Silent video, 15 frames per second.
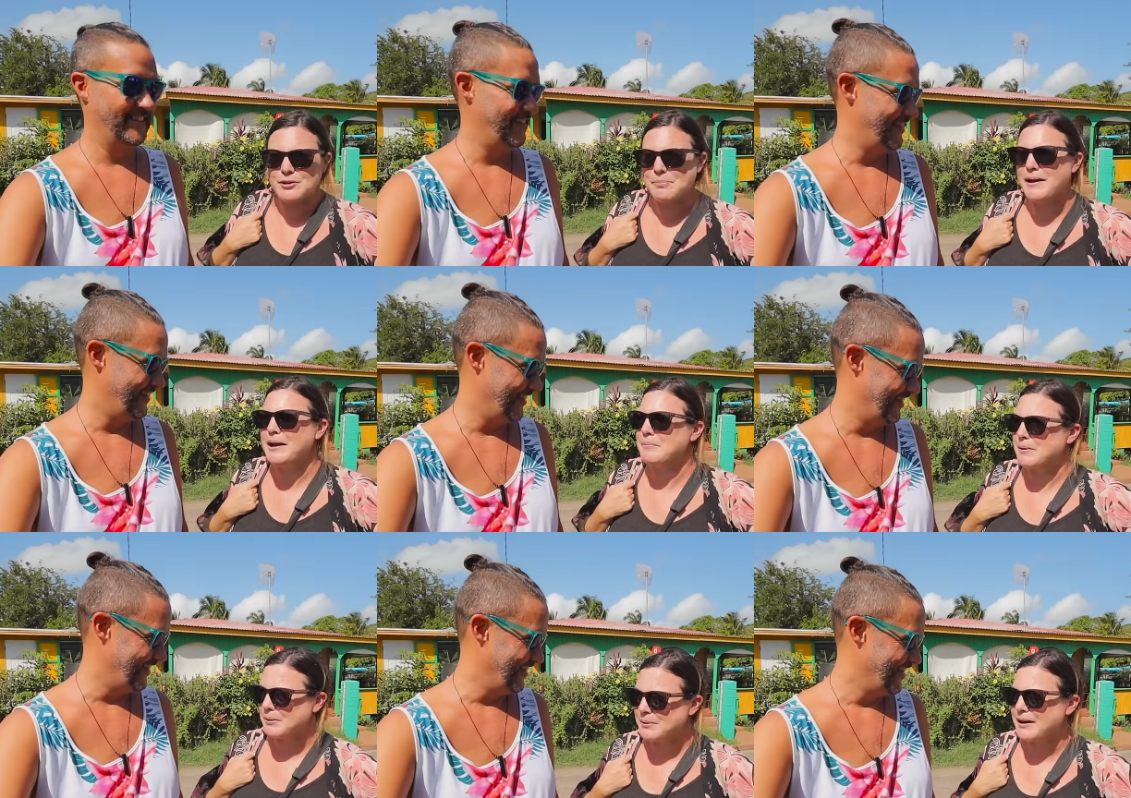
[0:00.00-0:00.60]
Speaker 1: you pick?
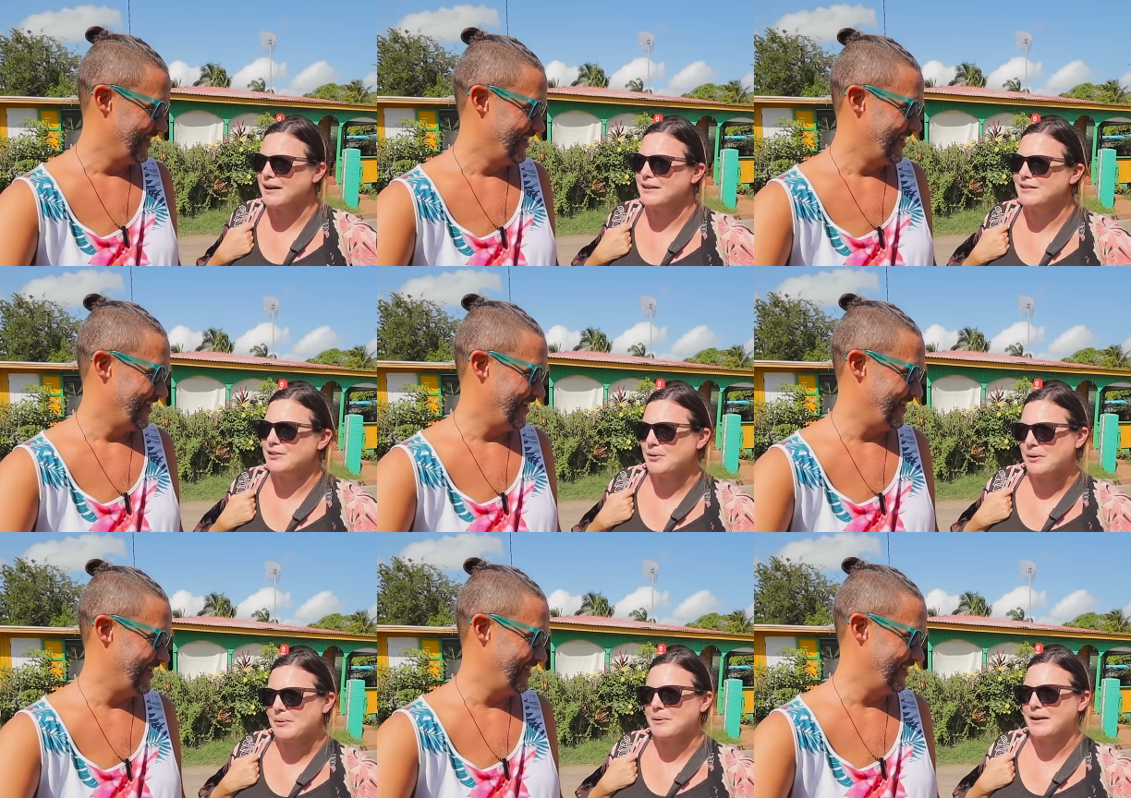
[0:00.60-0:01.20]
But we're going to do
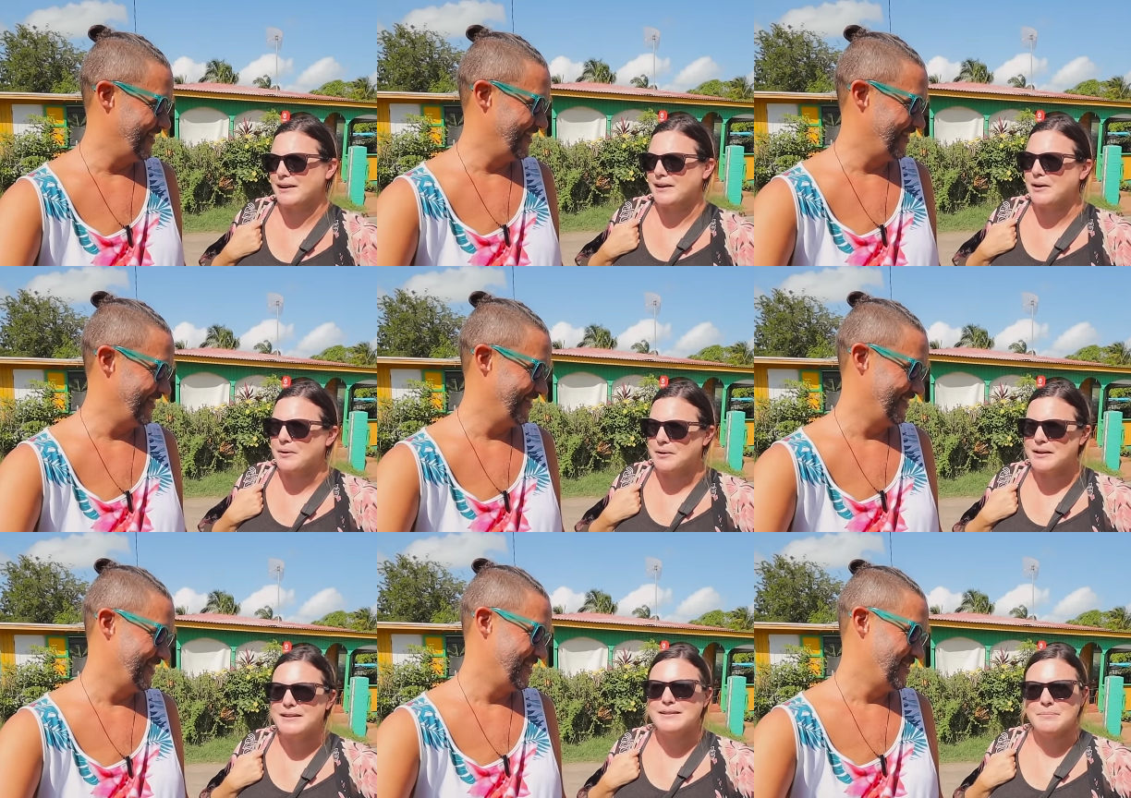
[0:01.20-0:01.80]
it. We're going to go
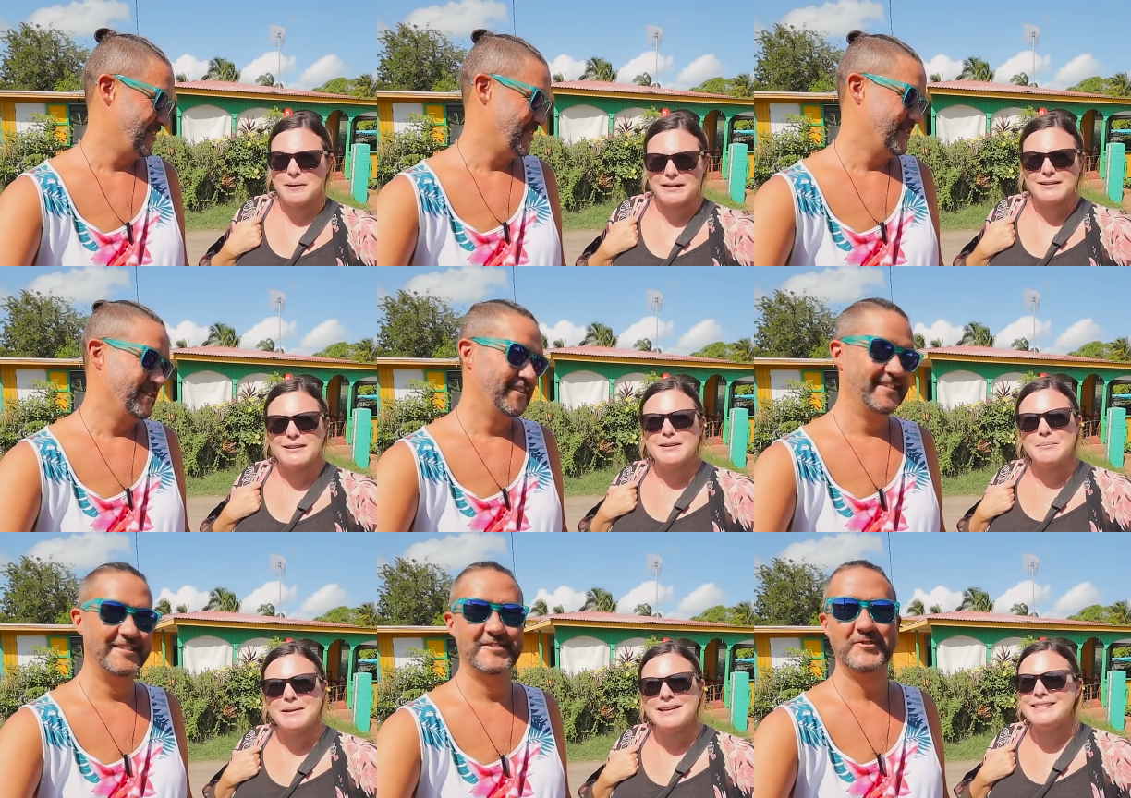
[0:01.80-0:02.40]
spend a little
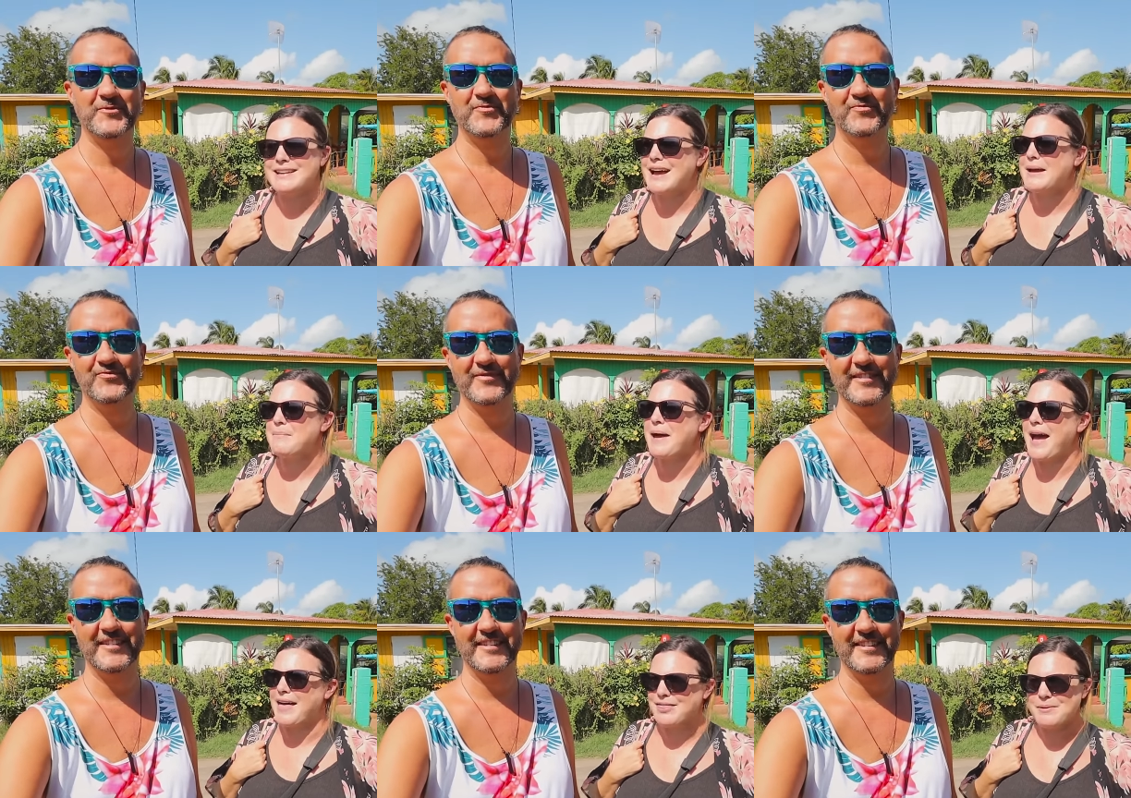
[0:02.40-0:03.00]
bit of time
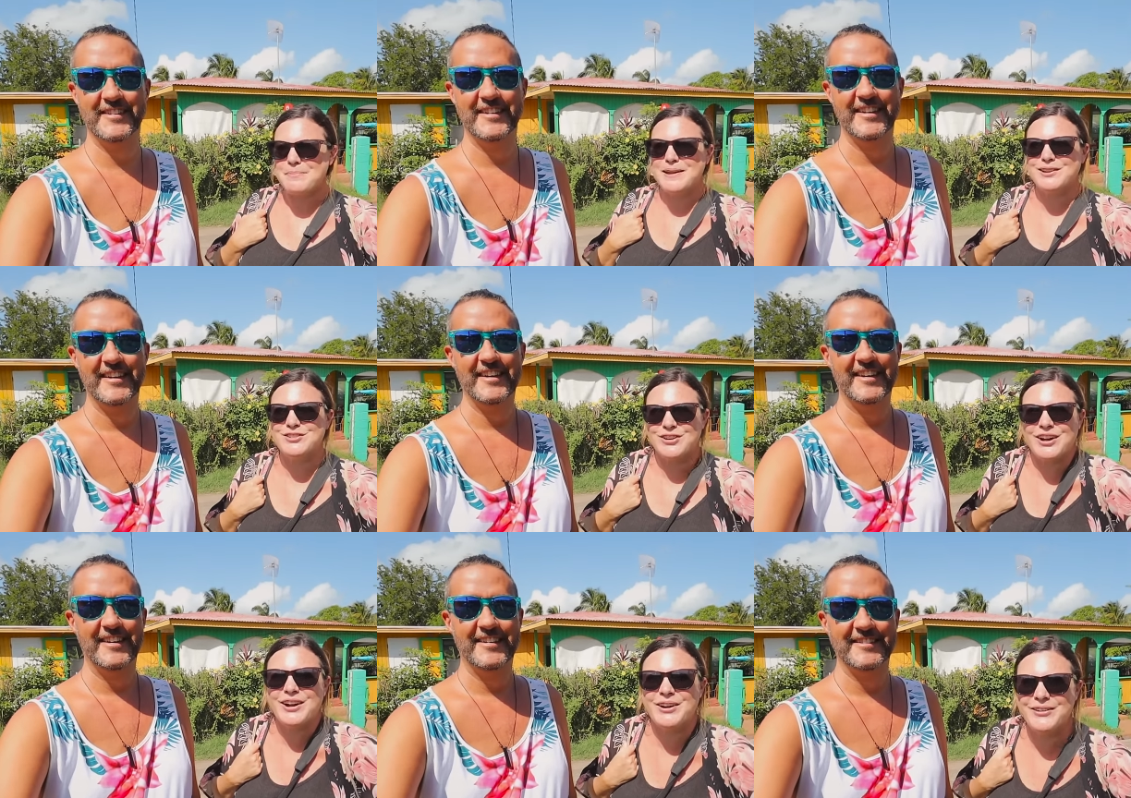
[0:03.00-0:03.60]
at the beach.
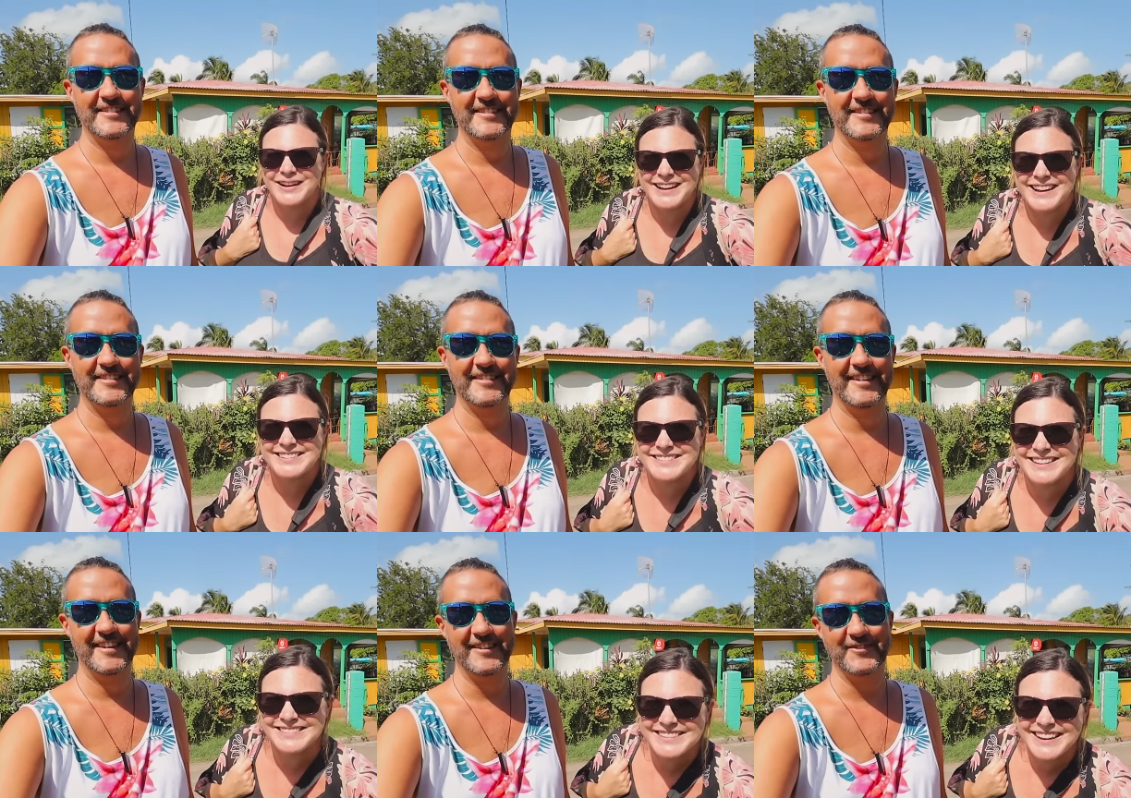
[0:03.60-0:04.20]
All right, guys,
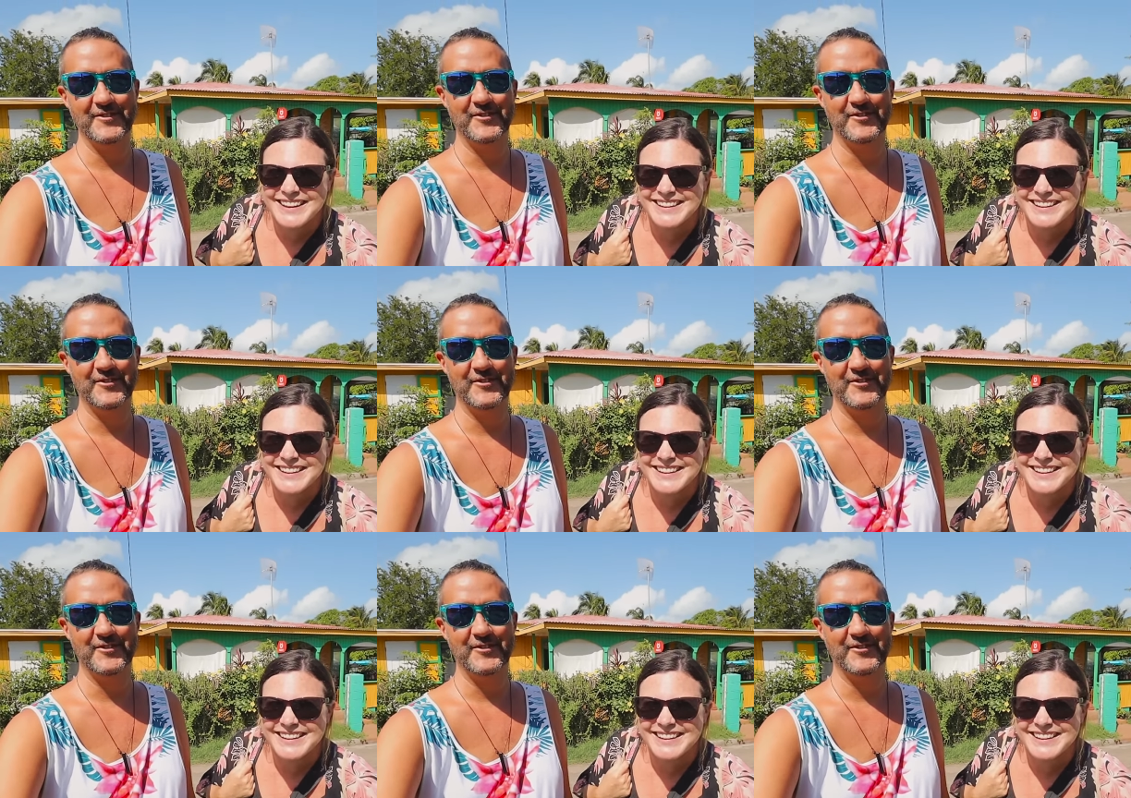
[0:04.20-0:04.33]
that's it.